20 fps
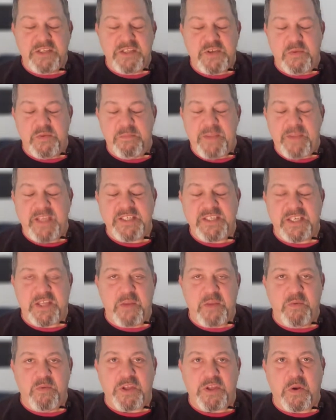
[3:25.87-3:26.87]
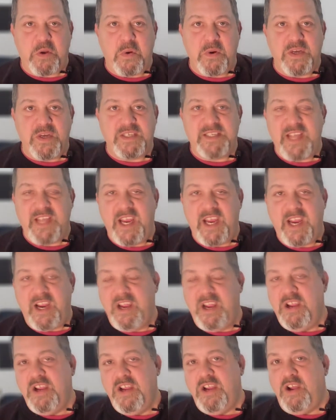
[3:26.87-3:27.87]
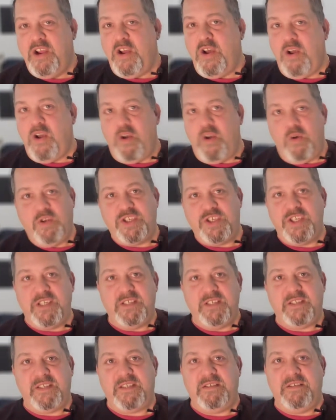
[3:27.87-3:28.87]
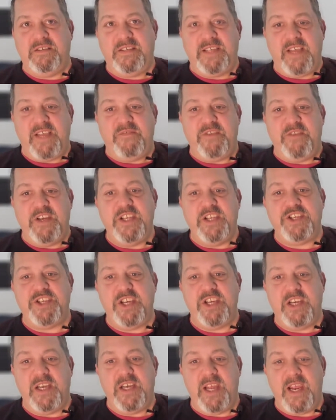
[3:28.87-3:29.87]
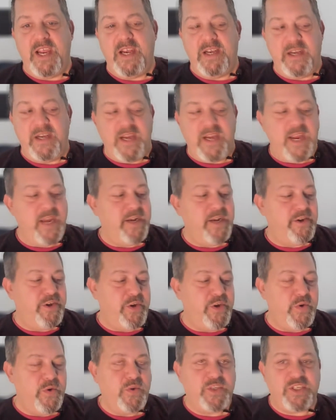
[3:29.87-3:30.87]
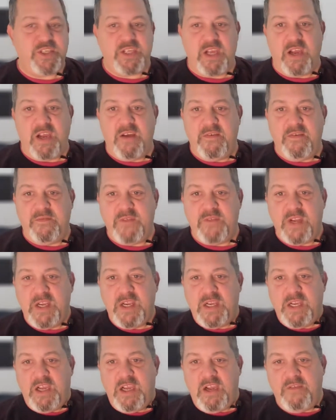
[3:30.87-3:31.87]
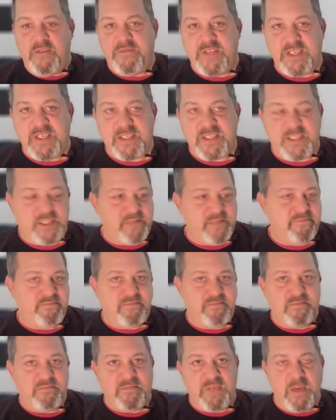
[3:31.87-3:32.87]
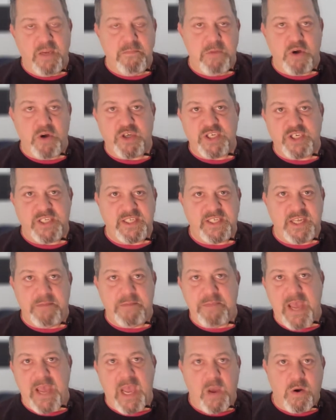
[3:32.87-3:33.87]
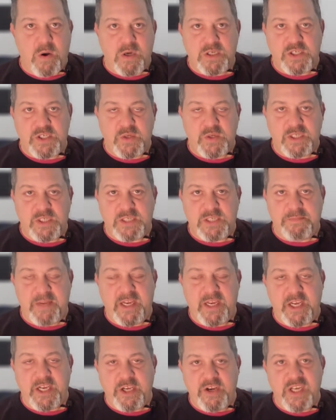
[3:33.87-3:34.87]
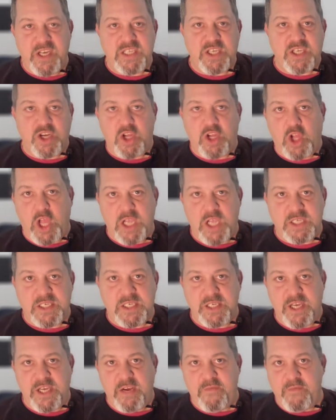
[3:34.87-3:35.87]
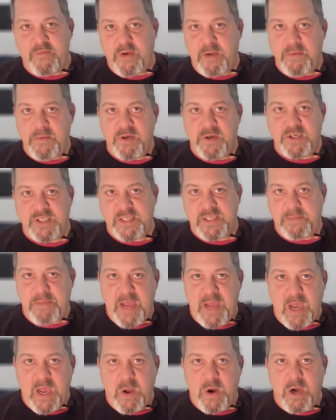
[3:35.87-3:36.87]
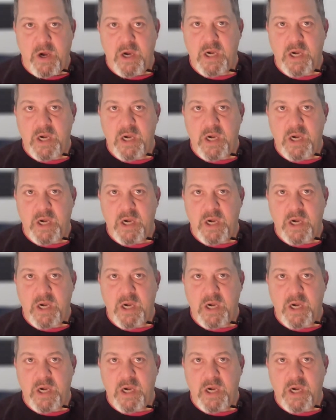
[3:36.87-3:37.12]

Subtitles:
basically what the court is saying, OSHA's definition and use of this emergency power, so to speak, and there is a clause in there for an emergency power,